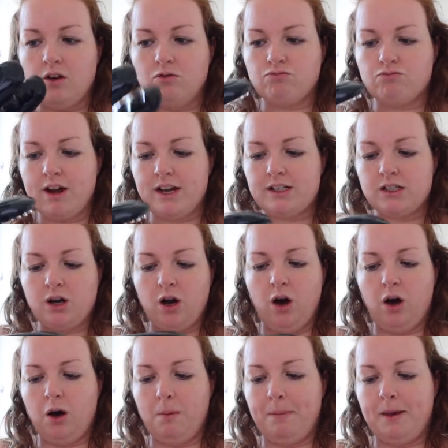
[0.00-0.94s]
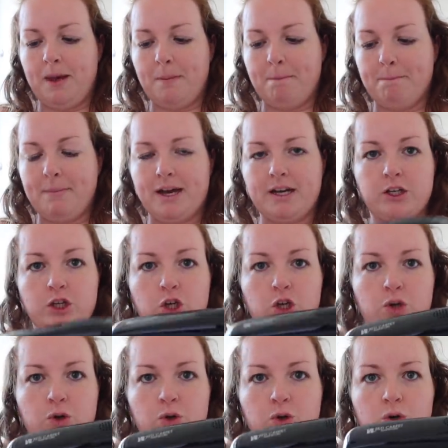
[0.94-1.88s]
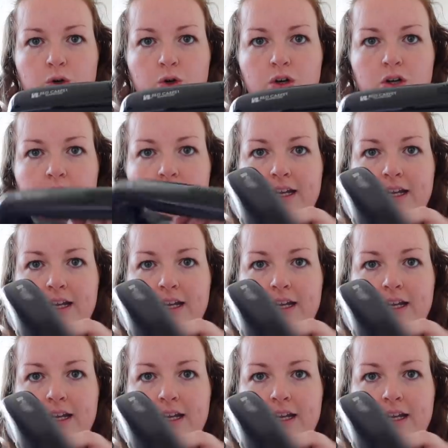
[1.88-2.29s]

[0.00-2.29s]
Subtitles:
red carpet manicure